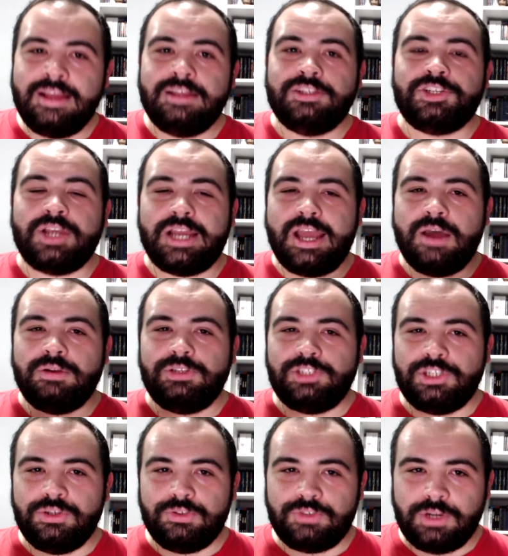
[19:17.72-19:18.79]
Check out
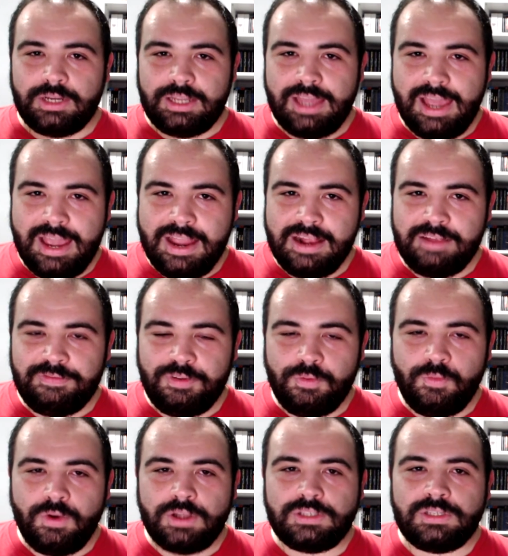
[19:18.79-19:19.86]
Geo's Arcade if you
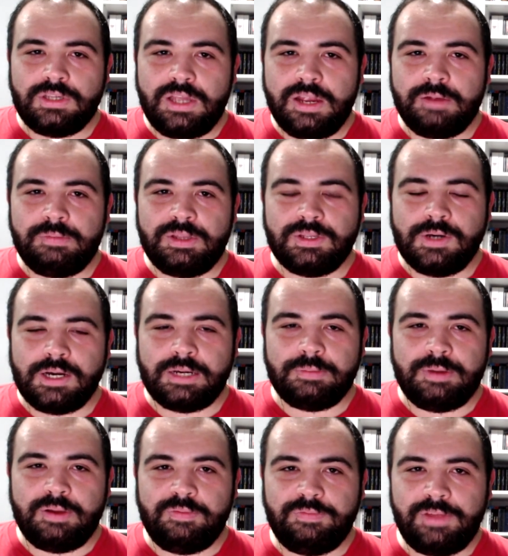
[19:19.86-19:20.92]
want to hear me talk
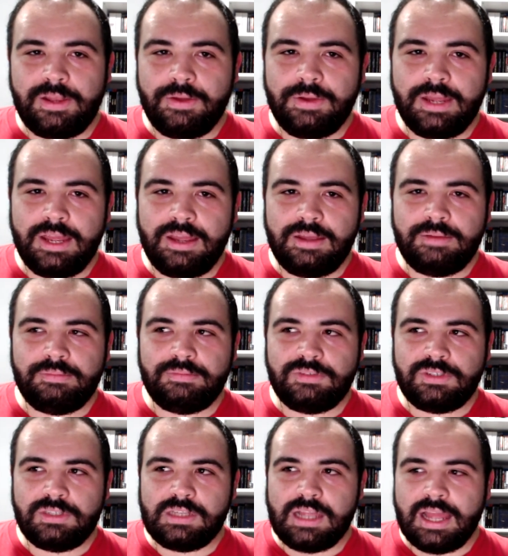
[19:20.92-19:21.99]
about video
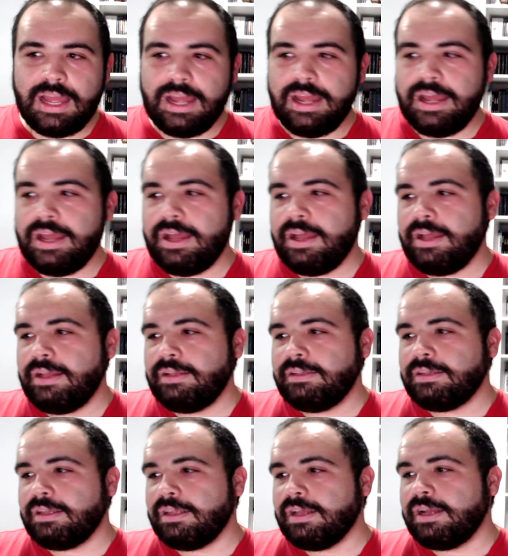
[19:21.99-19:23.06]
games. And
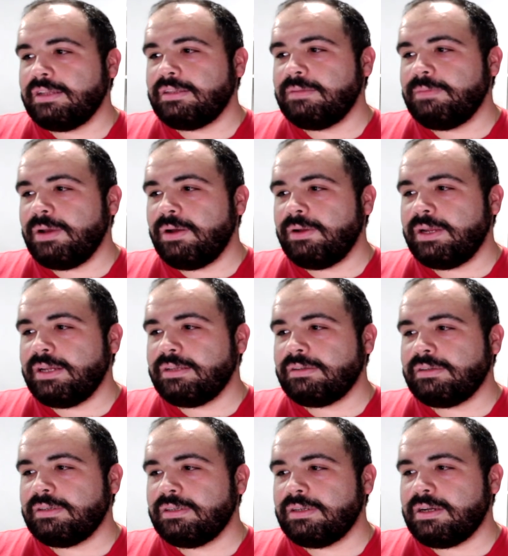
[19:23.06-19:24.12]
that's about
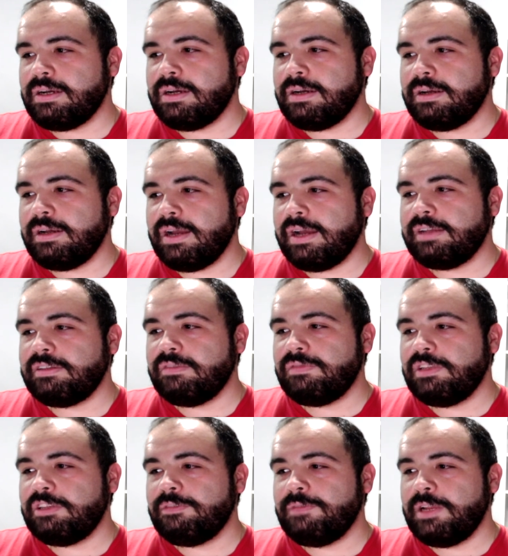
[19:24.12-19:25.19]
it. Uh, as of
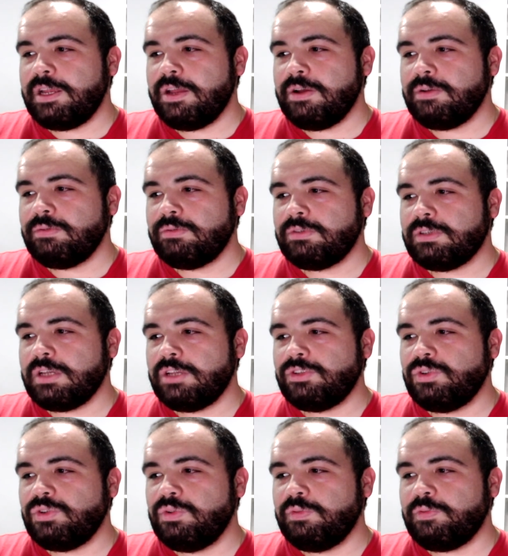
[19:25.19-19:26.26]
this video, stay
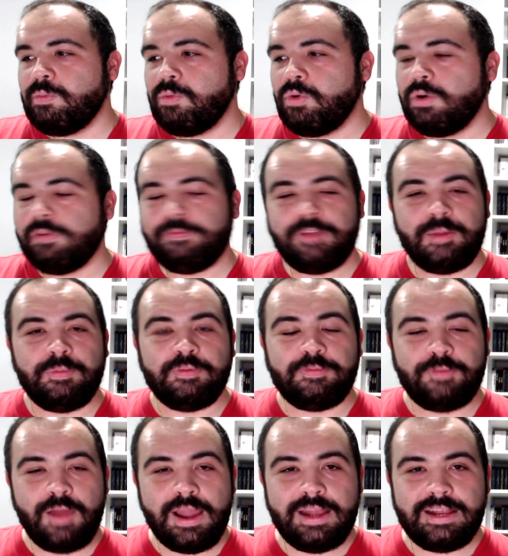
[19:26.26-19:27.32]
tuned for more Fable
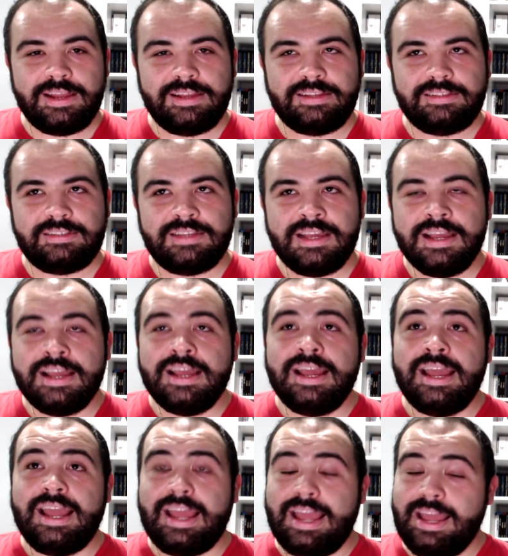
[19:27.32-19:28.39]
Fridays
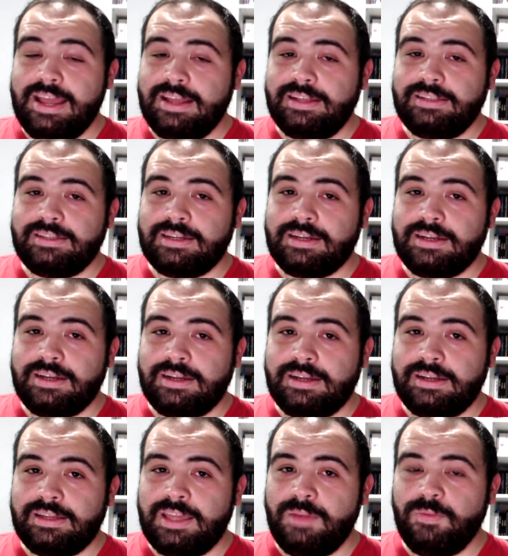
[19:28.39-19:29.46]
and
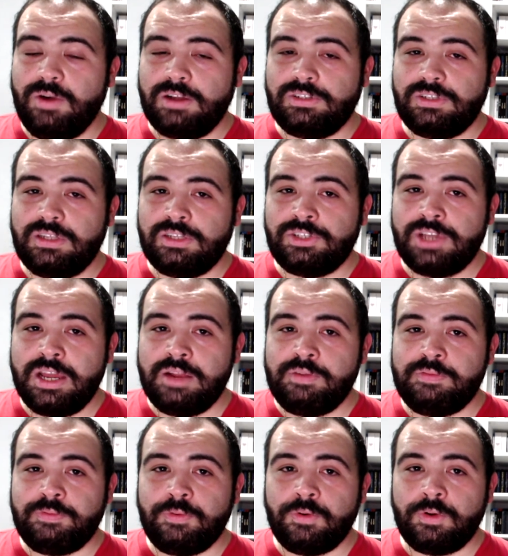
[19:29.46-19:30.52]
uh, keep watching the
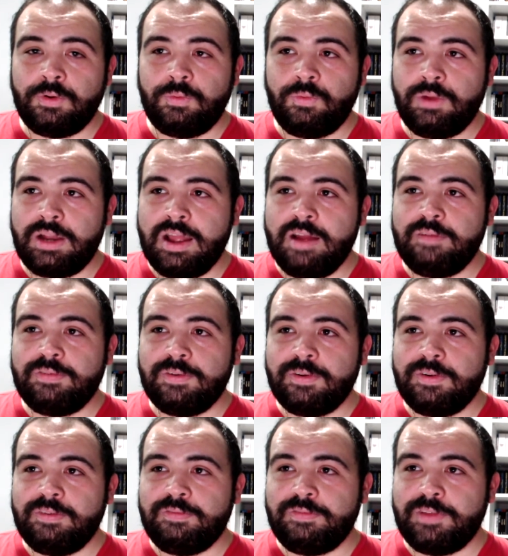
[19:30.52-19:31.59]
channel for
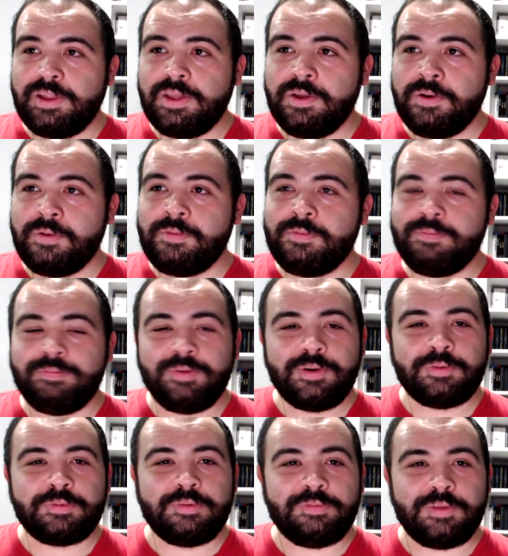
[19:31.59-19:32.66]
whatever video
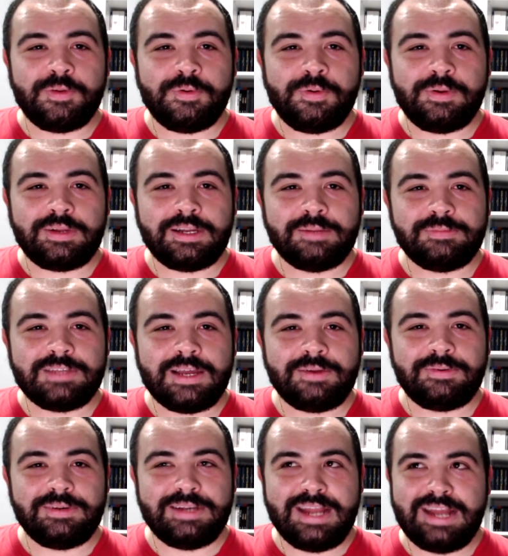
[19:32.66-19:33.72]
book review comes
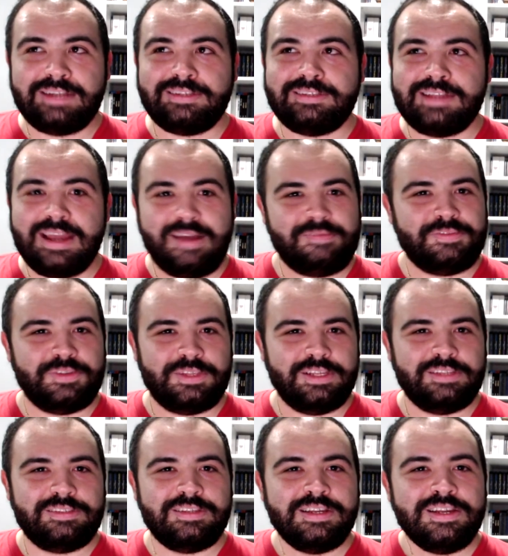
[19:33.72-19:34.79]
out next after
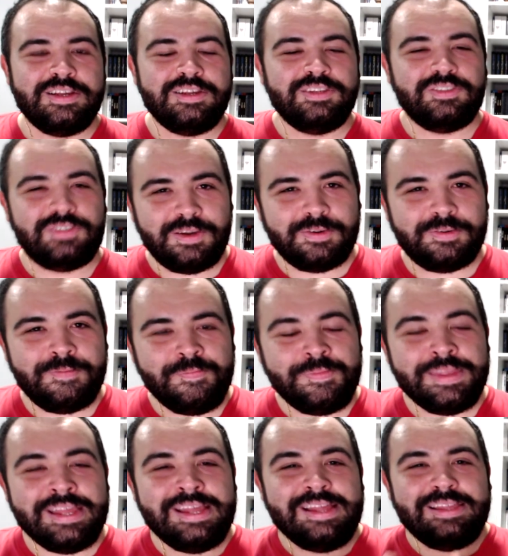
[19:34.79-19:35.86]
this. So,
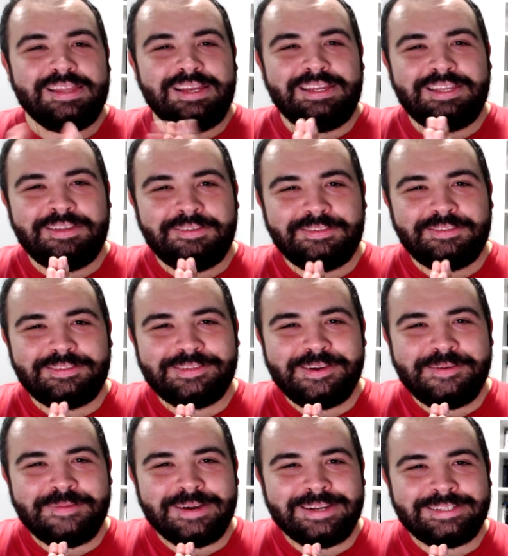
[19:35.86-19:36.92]
thank you
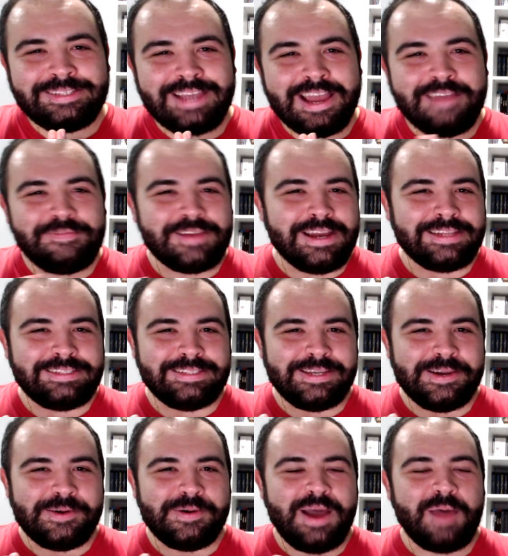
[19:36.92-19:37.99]
so much. I've got to
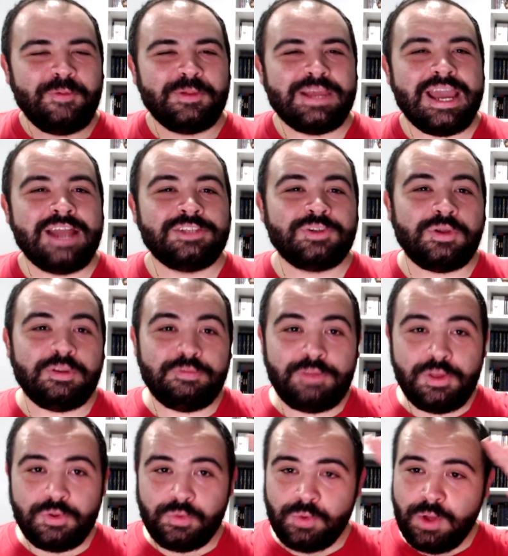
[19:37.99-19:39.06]
go. I will catch all of
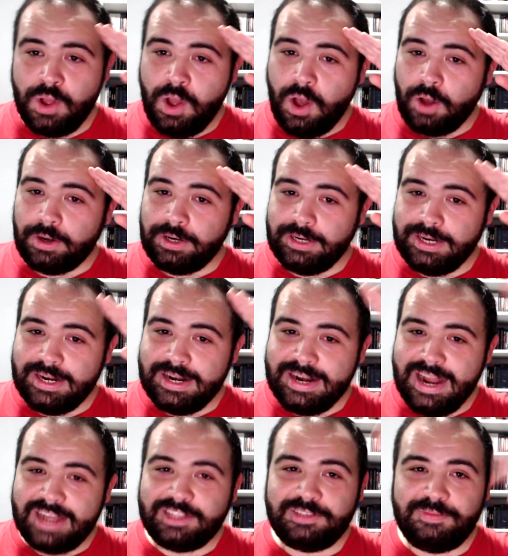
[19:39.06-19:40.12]
you on our
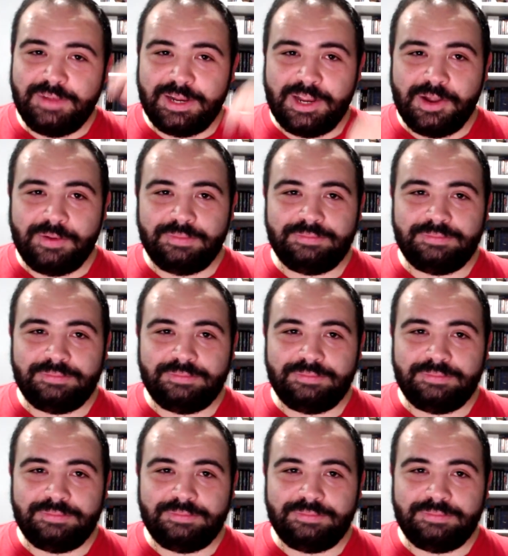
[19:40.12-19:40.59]
next video.